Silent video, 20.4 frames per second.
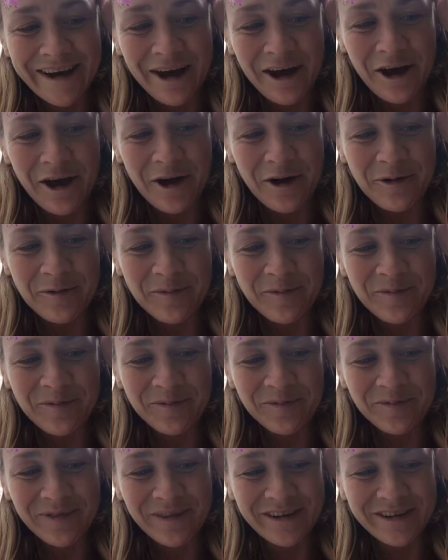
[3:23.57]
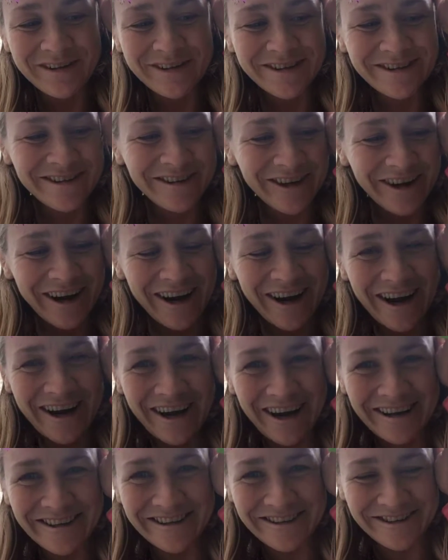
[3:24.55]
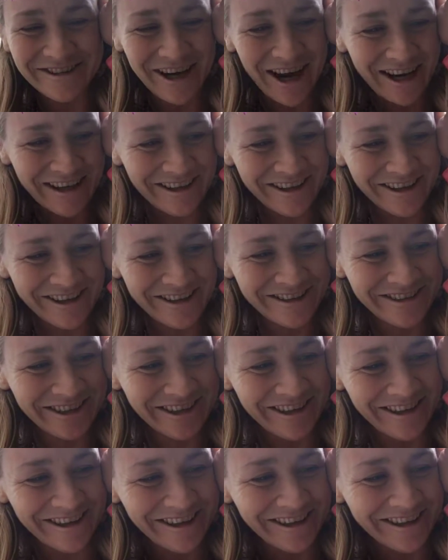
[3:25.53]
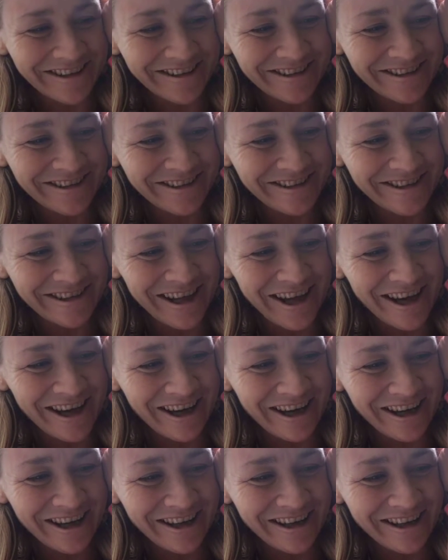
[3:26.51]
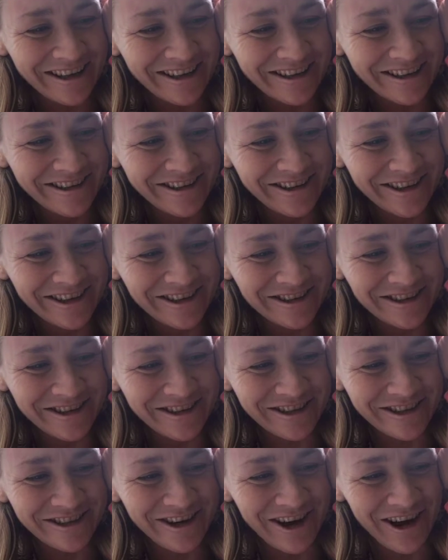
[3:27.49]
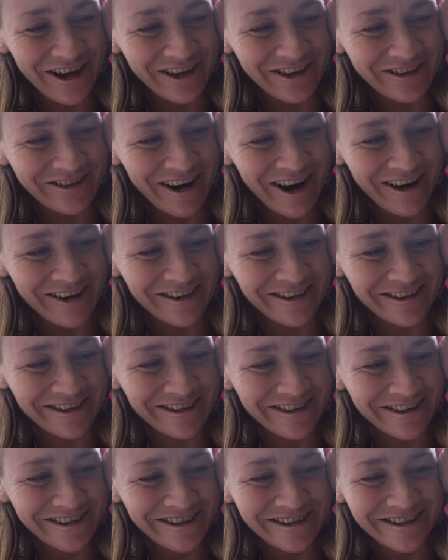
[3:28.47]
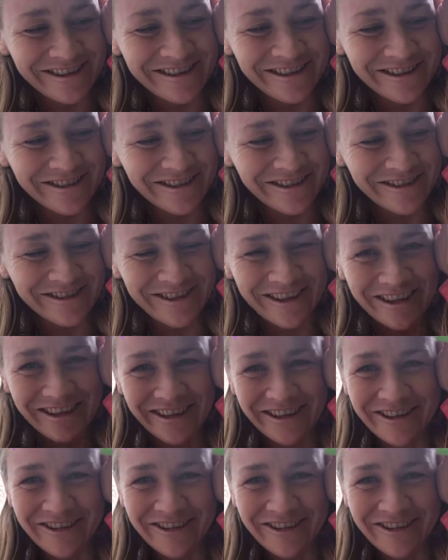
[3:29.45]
Sorry, I got distracted. There's like a little slug creature crawling around. He's so sweet.